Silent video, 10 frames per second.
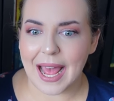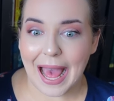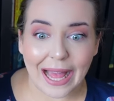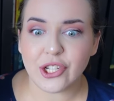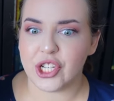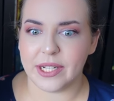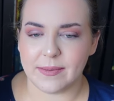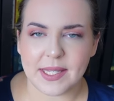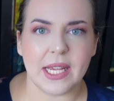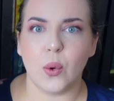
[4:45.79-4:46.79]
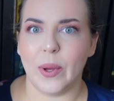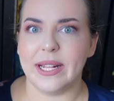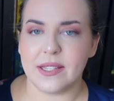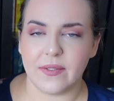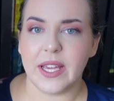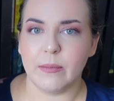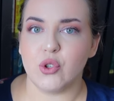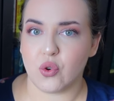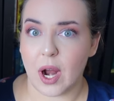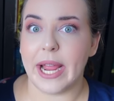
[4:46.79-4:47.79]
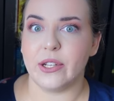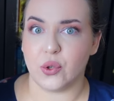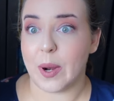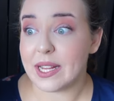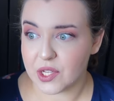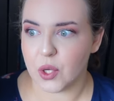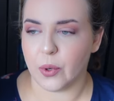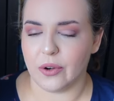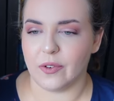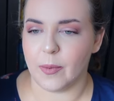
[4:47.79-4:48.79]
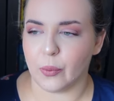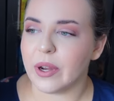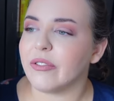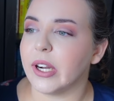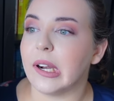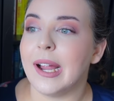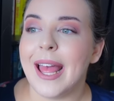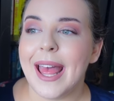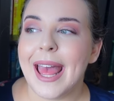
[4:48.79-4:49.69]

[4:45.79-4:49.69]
action sequence of him trying to rescue her from the river,